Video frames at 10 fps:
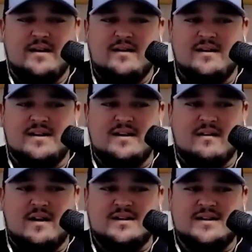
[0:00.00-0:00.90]
the
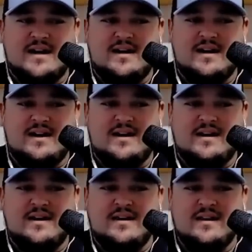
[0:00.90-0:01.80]
DR
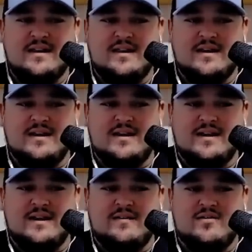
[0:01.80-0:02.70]
extended,
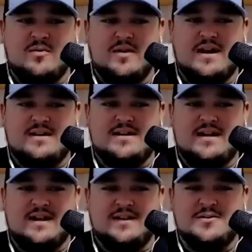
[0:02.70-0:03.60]
the
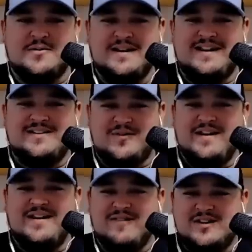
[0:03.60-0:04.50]
2018 and the
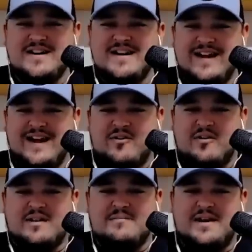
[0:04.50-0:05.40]
2020, which I've
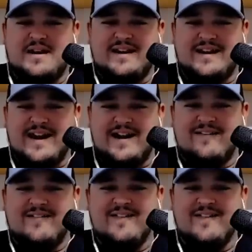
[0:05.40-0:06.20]
currently been hitting now.